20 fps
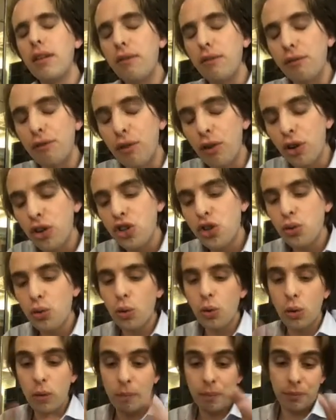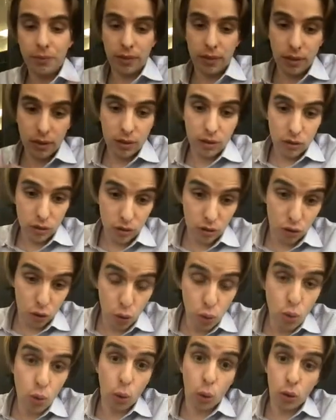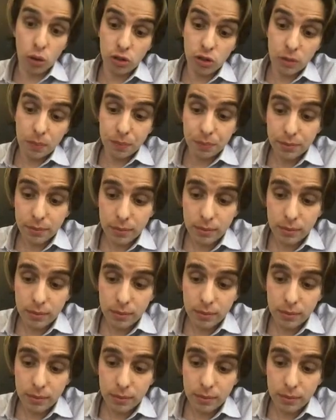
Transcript: virtual tools